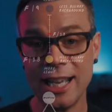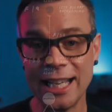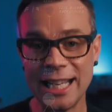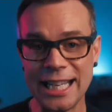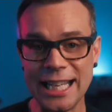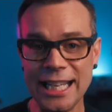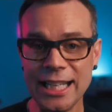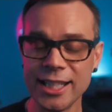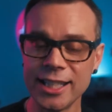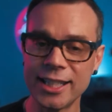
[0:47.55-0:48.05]

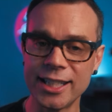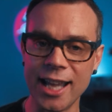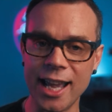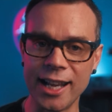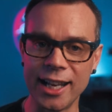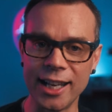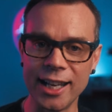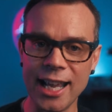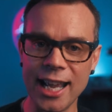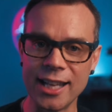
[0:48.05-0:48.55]
Each
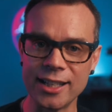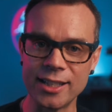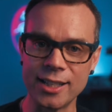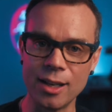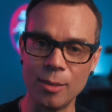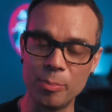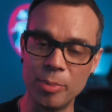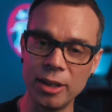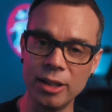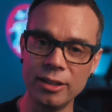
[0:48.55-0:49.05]
setting has the
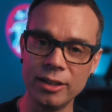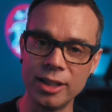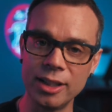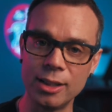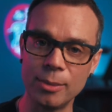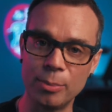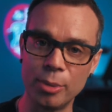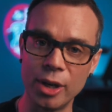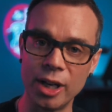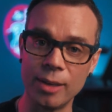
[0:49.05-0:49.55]
ability to
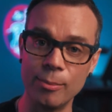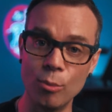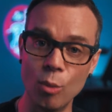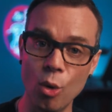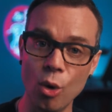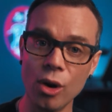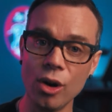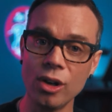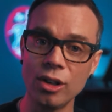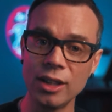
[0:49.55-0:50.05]
bring
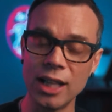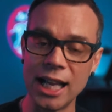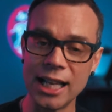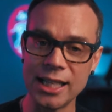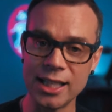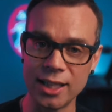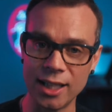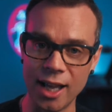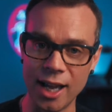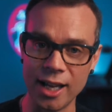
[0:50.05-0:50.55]
more or
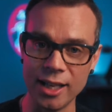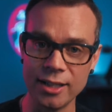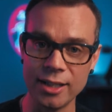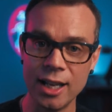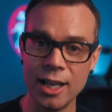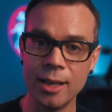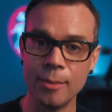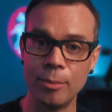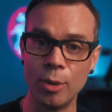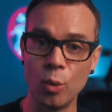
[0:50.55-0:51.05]
less light,
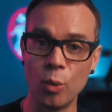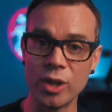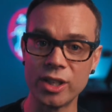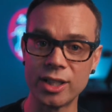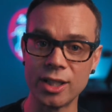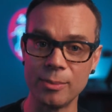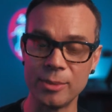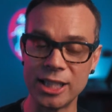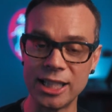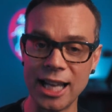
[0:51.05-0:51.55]
but with
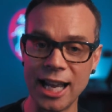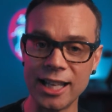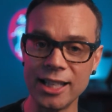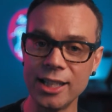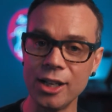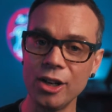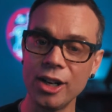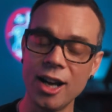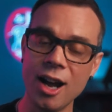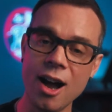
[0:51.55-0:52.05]
some
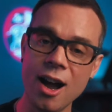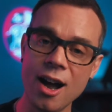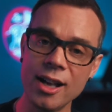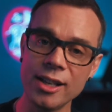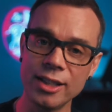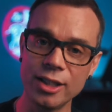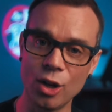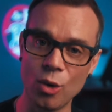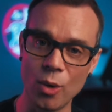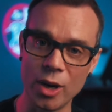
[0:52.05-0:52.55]
secondary
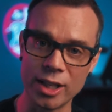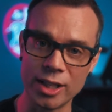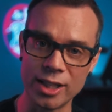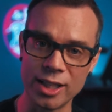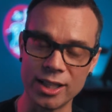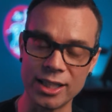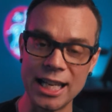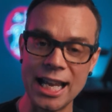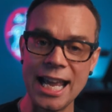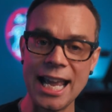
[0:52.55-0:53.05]

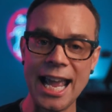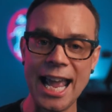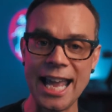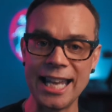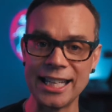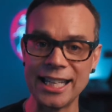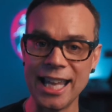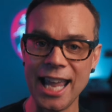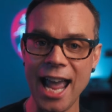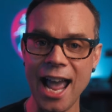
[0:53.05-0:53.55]
consequences
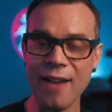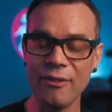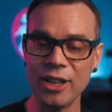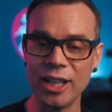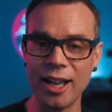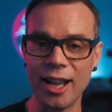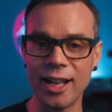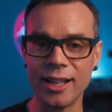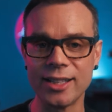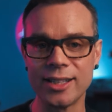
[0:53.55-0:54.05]
and
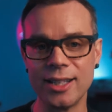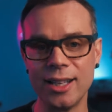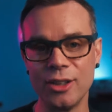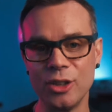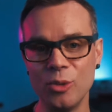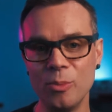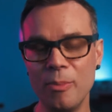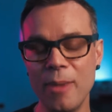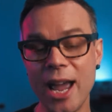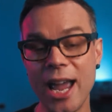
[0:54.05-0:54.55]
caveats that
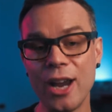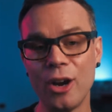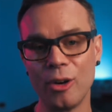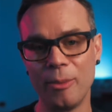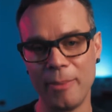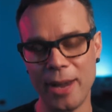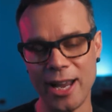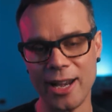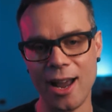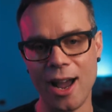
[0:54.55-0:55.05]
you may or
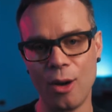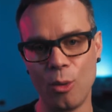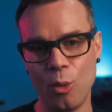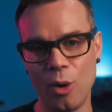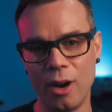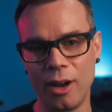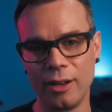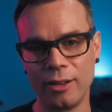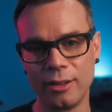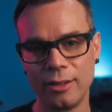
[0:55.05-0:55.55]
may not
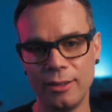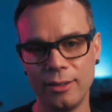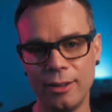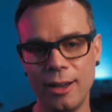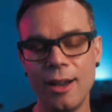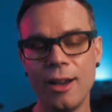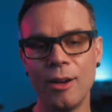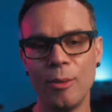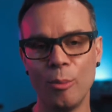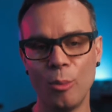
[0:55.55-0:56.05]
want.
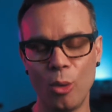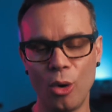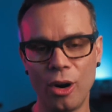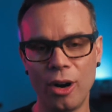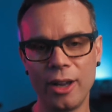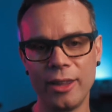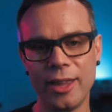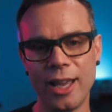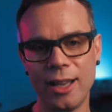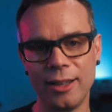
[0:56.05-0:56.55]
More
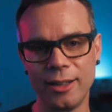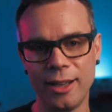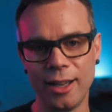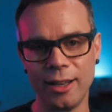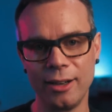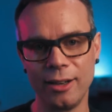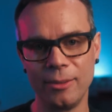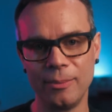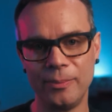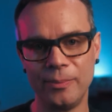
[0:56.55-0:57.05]
on that
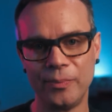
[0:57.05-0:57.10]
later.